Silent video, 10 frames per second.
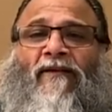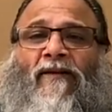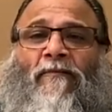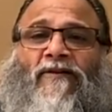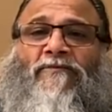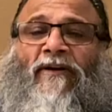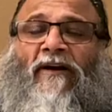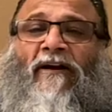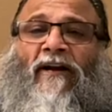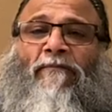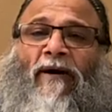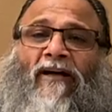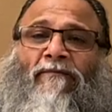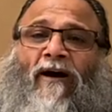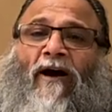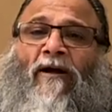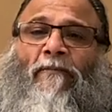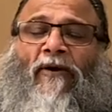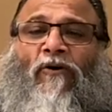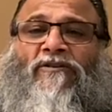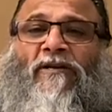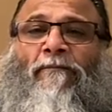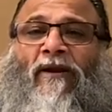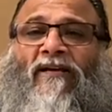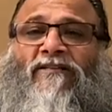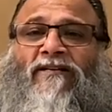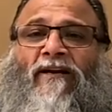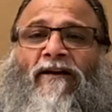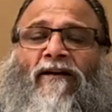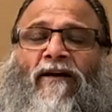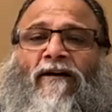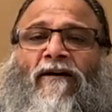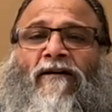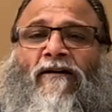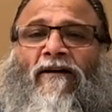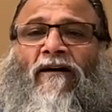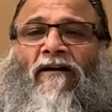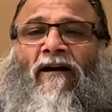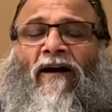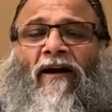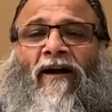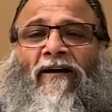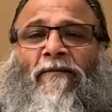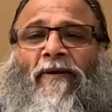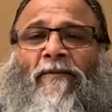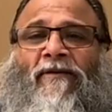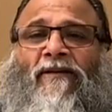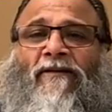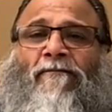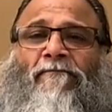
He must be a great Mahatma because he blessed and uh, uh, I had a baby.